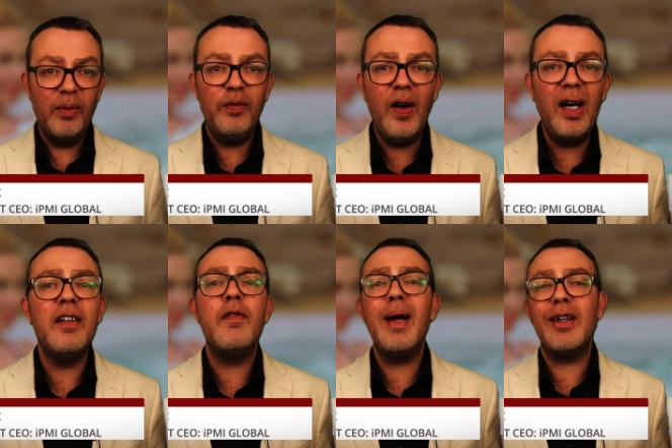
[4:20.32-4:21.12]

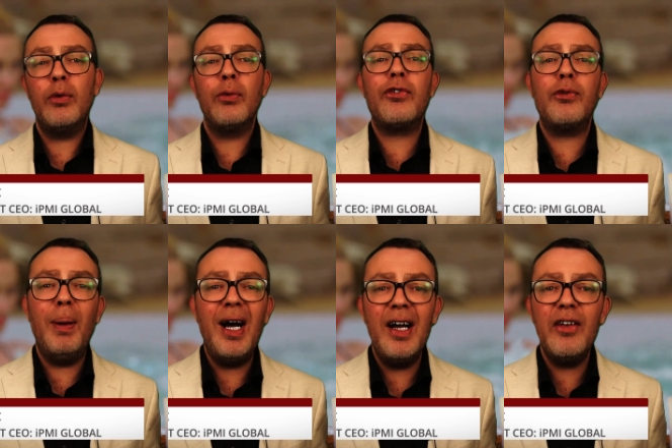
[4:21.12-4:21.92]
5, medical
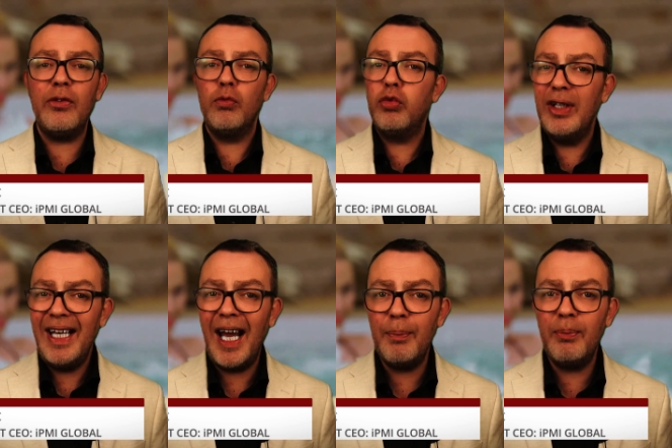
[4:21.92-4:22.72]
spas and rehab